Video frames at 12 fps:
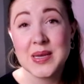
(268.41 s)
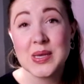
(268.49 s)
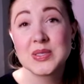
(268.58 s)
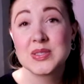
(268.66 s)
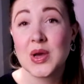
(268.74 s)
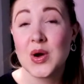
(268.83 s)

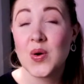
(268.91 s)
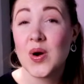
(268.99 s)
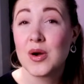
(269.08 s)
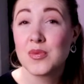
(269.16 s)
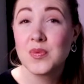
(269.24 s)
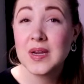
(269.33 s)
So
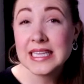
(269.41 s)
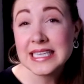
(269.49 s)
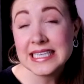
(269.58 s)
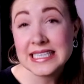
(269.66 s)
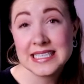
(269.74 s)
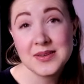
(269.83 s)
a really
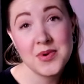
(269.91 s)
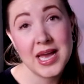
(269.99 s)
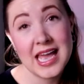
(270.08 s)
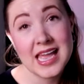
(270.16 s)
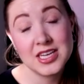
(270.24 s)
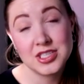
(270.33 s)
easy
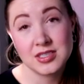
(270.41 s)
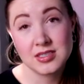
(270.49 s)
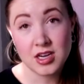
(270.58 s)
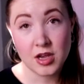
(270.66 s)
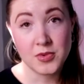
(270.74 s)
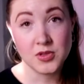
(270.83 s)
way to
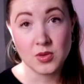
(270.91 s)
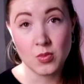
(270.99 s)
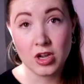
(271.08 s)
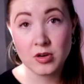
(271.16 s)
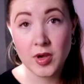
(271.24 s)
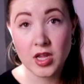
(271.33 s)
stop using
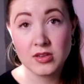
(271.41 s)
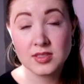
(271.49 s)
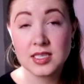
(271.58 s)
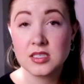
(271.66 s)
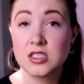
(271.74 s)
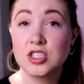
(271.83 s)
water
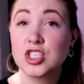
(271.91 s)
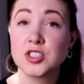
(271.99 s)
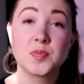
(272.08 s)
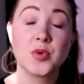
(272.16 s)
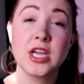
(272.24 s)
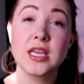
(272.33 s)
bottles is to
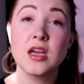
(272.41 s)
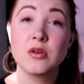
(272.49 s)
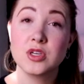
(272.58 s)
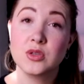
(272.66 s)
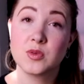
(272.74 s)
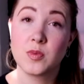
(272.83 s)
just bring a
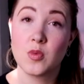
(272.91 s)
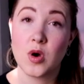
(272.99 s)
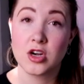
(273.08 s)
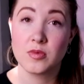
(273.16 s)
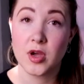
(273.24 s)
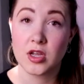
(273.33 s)
reusable
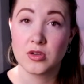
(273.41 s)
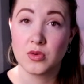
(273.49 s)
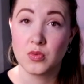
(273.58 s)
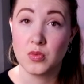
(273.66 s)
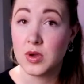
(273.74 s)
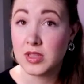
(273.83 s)
water
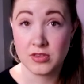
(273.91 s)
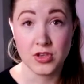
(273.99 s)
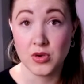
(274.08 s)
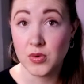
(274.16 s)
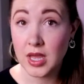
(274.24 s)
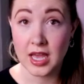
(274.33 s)
bottle with
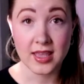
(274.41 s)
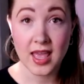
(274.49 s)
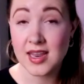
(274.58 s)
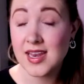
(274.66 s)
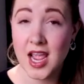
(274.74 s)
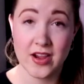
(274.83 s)
you,
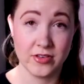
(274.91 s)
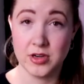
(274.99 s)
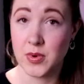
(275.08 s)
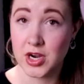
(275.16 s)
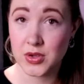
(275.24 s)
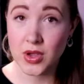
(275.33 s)
again,
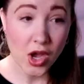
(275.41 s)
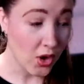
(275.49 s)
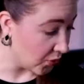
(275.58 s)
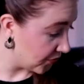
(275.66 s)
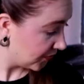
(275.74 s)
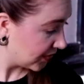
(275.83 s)
everywhere you
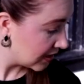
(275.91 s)
go.